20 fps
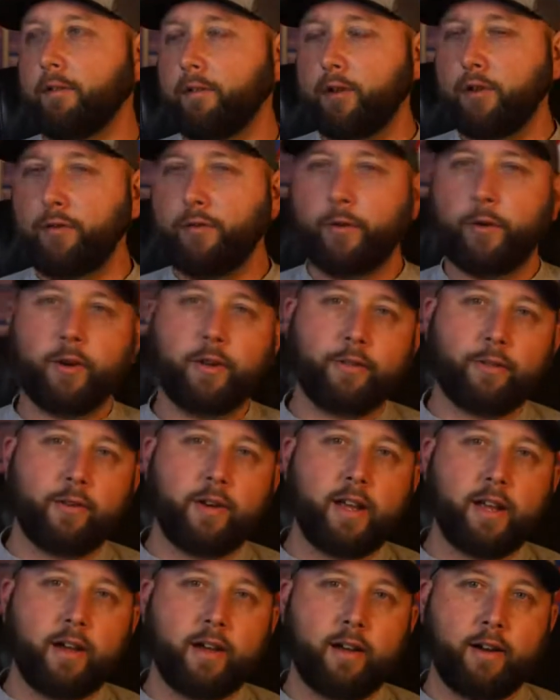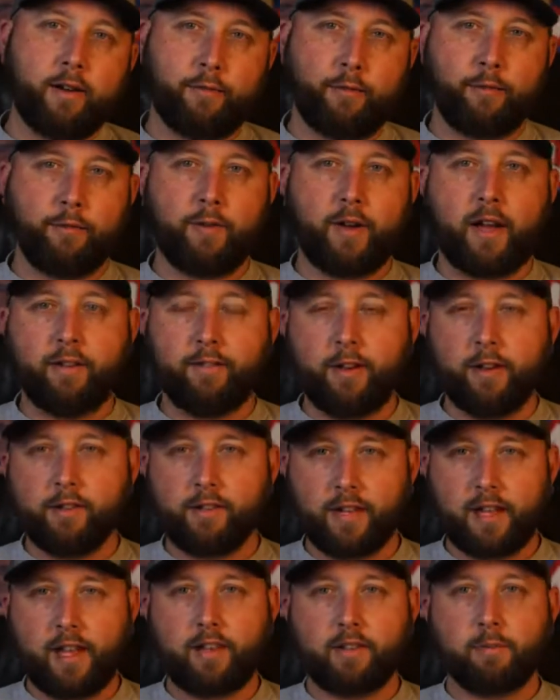243 out here for 5 years
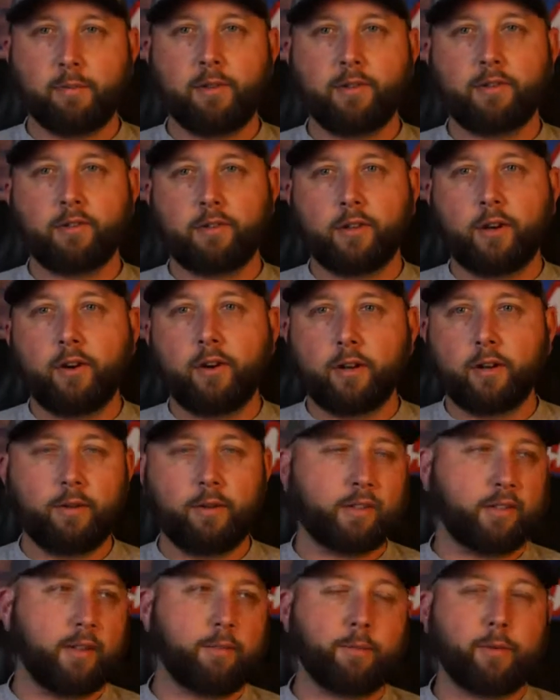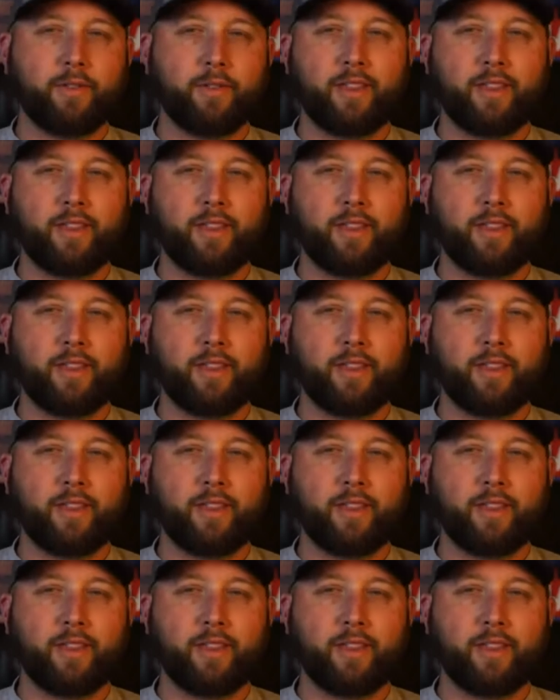and hasn't been started except with